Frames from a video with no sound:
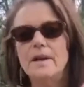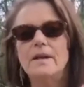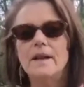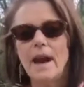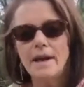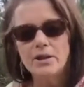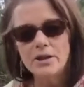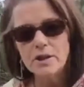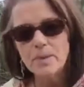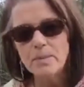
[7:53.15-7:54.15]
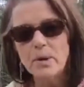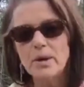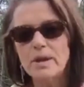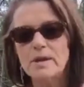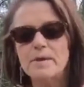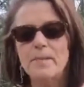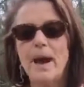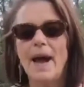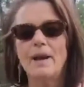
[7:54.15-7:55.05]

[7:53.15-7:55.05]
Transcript: The energy's been pulling us back.